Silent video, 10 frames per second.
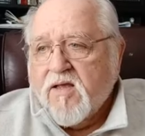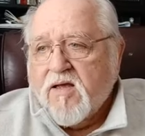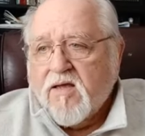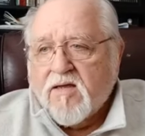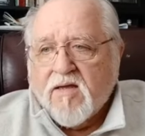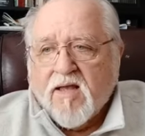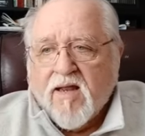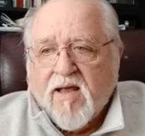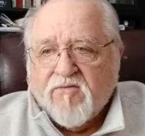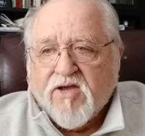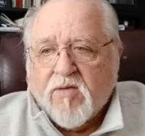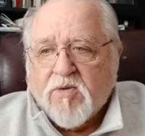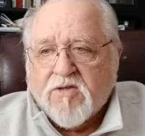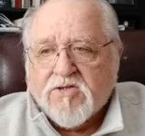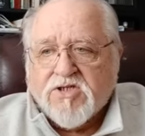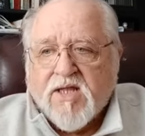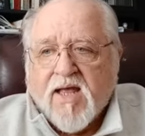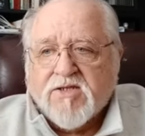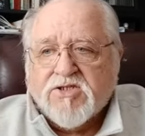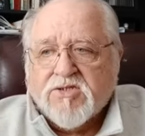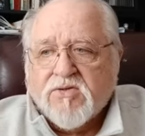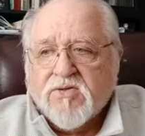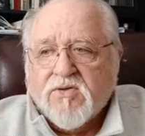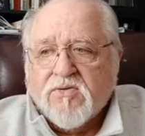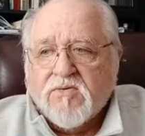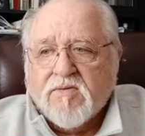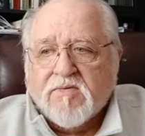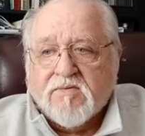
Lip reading: And I have a couple other slides showing you